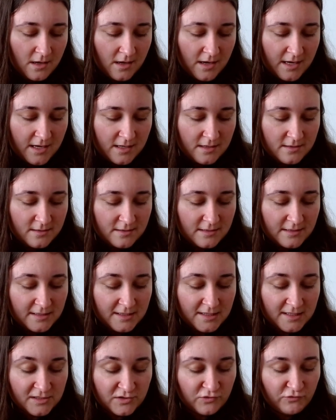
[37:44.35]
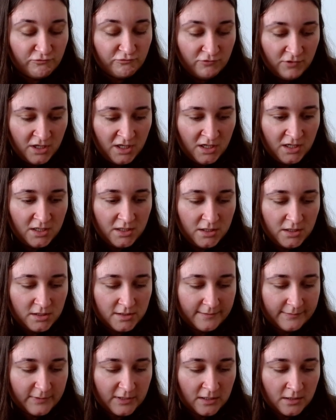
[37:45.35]
And this really needs a
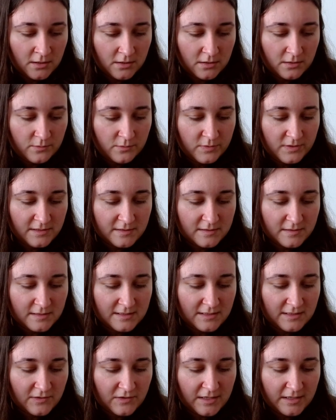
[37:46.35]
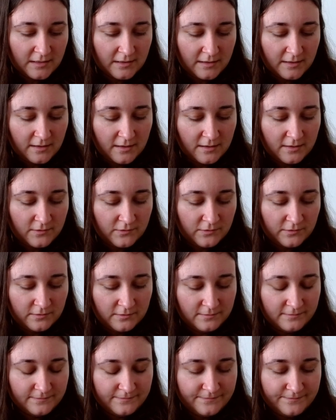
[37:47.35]
block because it's looking like
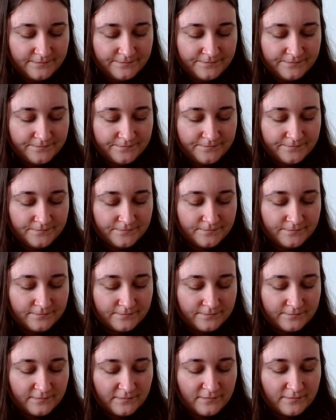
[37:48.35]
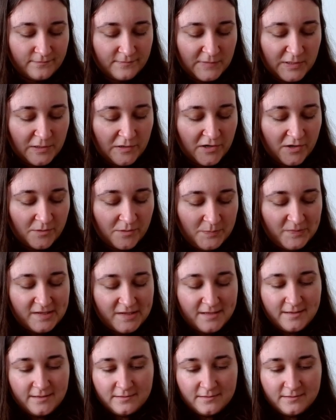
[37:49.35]
all lumpy